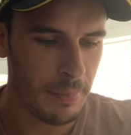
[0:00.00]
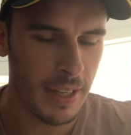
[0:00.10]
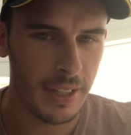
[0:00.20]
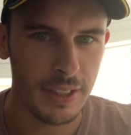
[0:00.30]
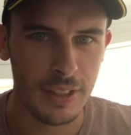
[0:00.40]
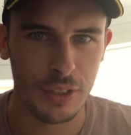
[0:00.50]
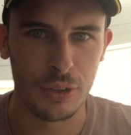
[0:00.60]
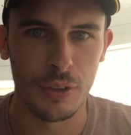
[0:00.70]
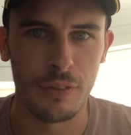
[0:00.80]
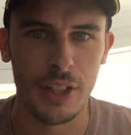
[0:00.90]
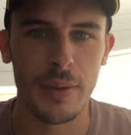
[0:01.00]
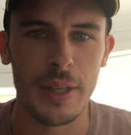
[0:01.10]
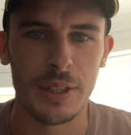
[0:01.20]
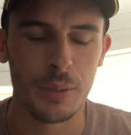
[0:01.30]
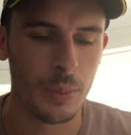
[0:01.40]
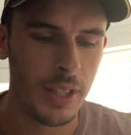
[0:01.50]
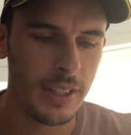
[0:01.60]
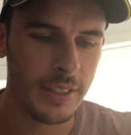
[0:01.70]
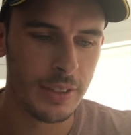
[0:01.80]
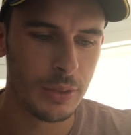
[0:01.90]
make a short video each
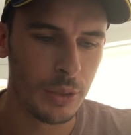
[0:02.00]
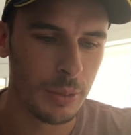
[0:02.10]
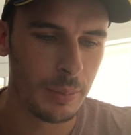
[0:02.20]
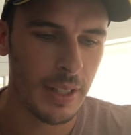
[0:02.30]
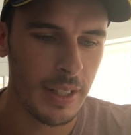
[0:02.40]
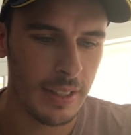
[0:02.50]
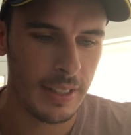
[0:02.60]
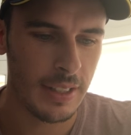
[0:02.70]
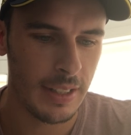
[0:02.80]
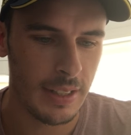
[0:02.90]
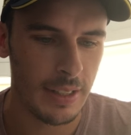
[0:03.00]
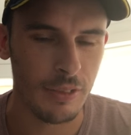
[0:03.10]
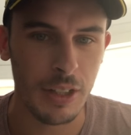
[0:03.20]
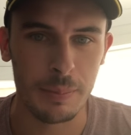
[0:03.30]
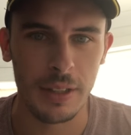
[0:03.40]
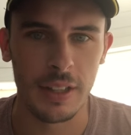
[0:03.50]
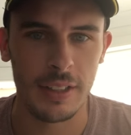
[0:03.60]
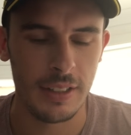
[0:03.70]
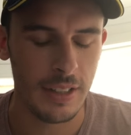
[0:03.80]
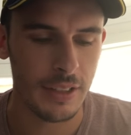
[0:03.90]
week and talk about uh, rugby
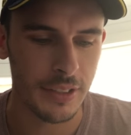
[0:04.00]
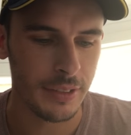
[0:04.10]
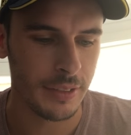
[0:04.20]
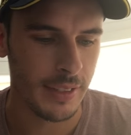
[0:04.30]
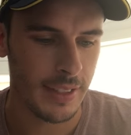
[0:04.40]
league, NRL.